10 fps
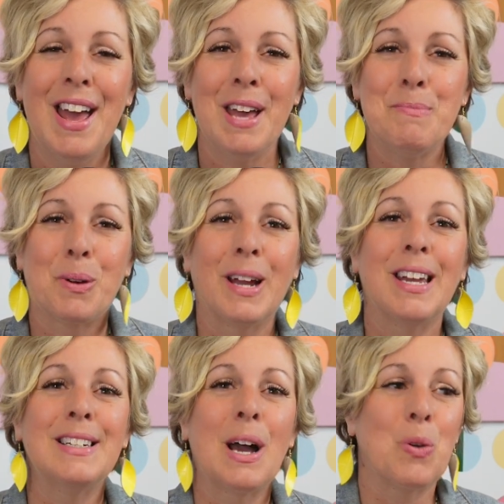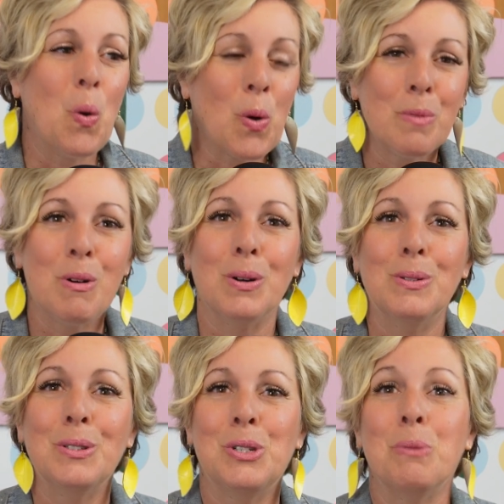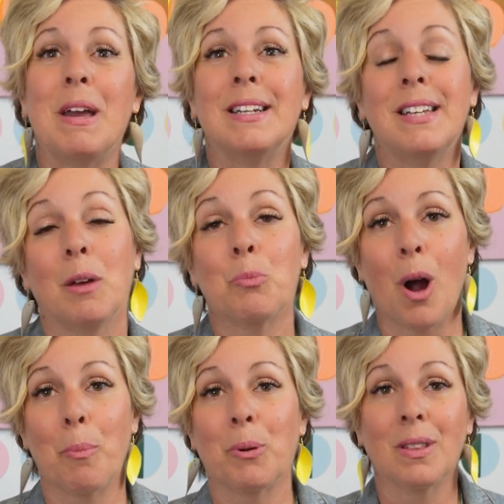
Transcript: in breaking down hormones to maintain proper